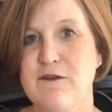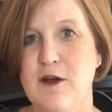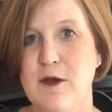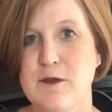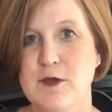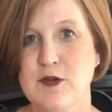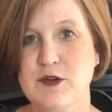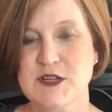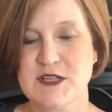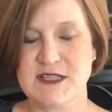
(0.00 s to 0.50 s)

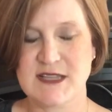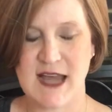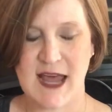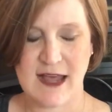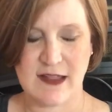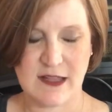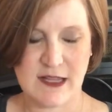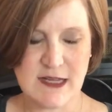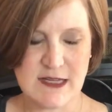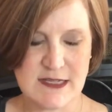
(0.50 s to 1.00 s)
from your
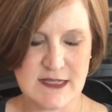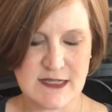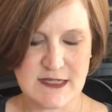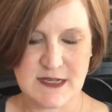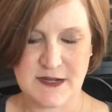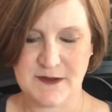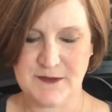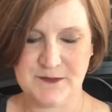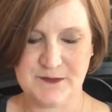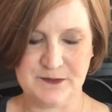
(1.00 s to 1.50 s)

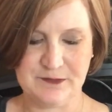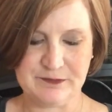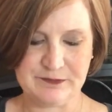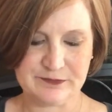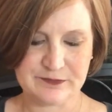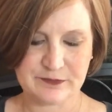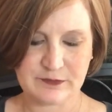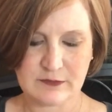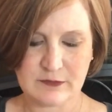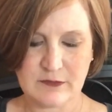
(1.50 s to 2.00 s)
stylist,
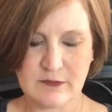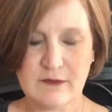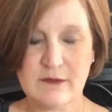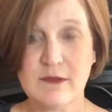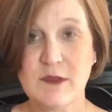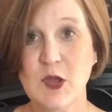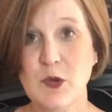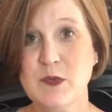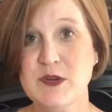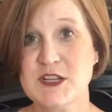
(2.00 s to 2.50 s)

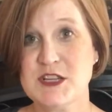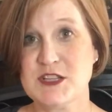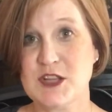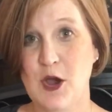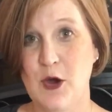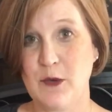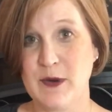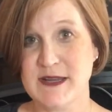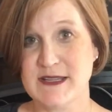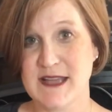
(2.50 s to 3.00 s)
which is
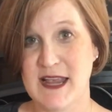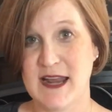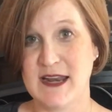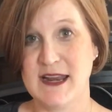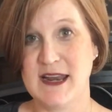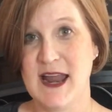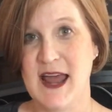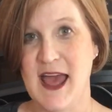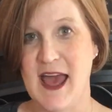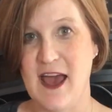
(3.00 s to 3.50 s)
always
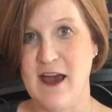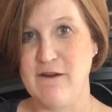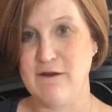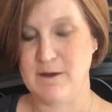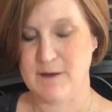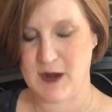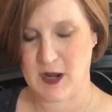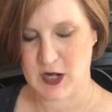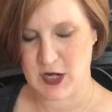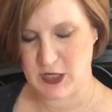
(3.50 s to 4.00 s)
handy to have.
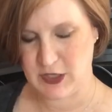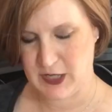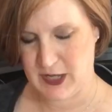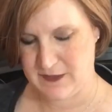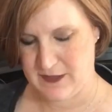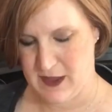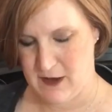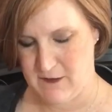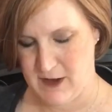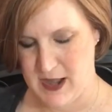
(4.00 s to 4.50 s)
I'm not gonna look
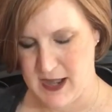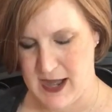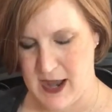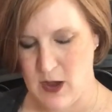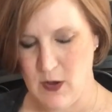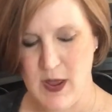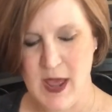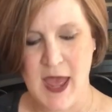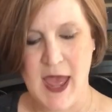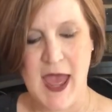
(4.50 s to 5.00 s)
at that right
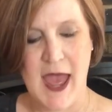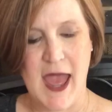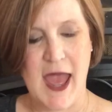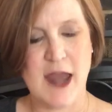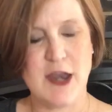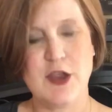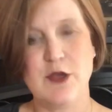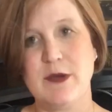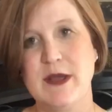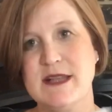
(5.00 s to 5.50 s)
now.
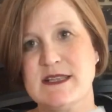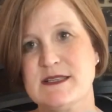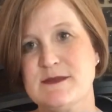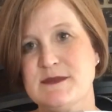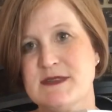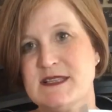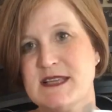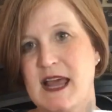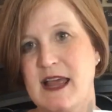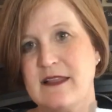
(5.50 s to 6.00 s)
And you get some
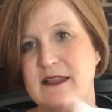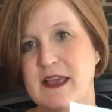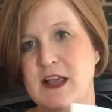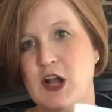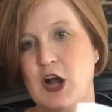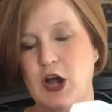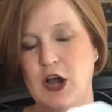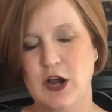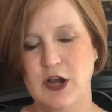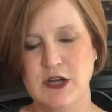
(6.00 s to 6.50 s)
styling
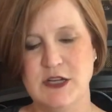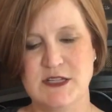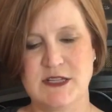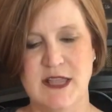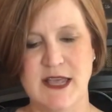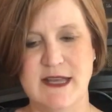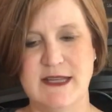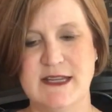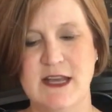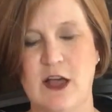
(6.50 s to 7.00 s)
cards.
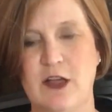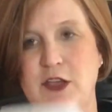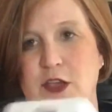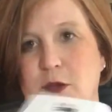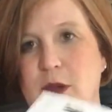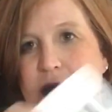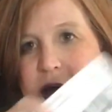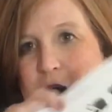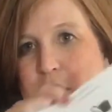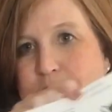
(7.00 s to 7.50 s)
They tell
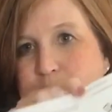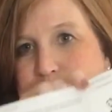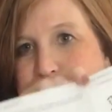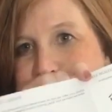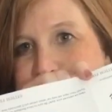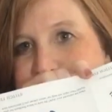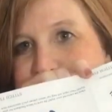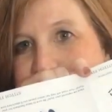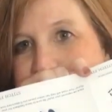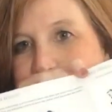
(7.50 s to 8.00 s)
you how you
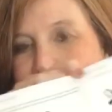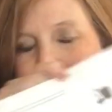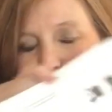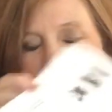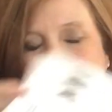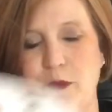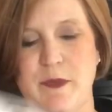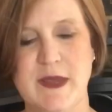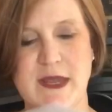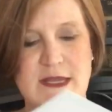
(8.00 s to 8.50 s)
can style
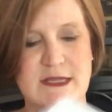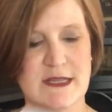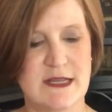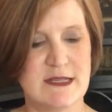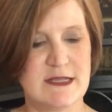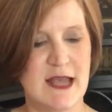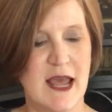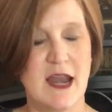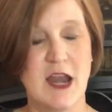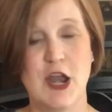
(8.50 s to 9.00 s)
your
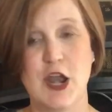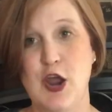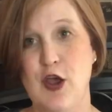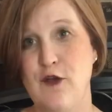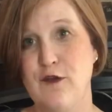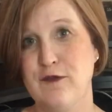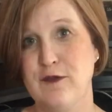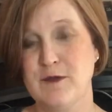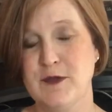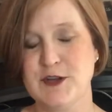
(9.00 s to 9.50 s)
pieces, and a
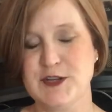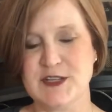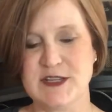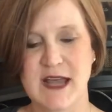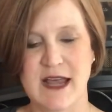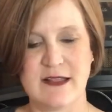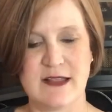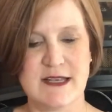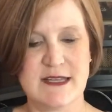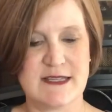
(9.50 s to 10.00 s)
note from your
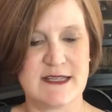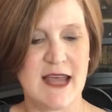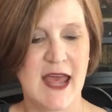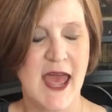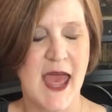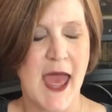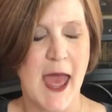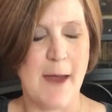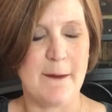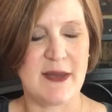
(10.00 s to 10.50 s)
stylist.
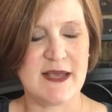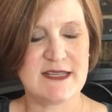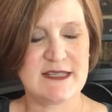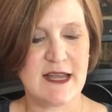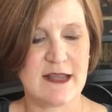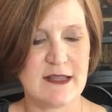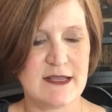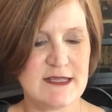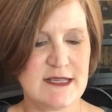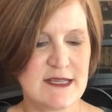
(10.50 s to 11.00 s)
My
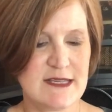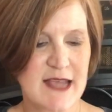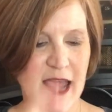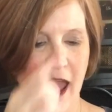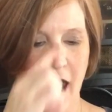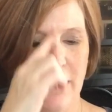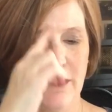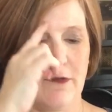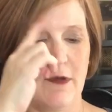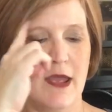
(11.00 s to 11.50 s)
stylist is
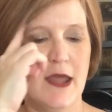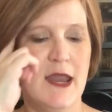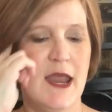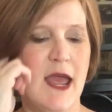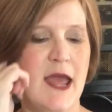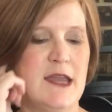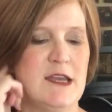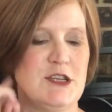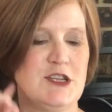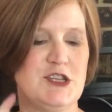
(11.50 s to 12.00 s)
Catherine,
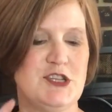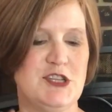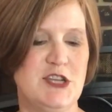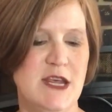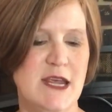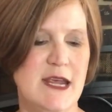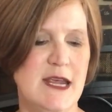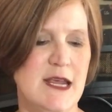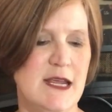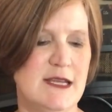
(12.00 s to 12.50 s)
and
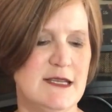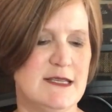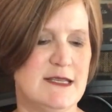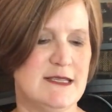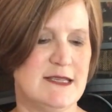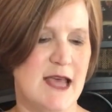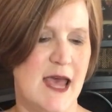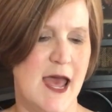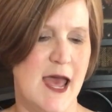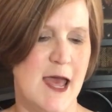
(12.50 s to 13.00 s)
she
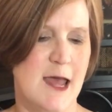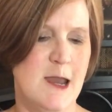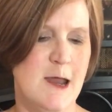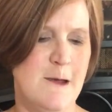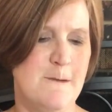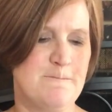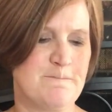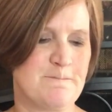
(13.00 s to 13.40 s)
said,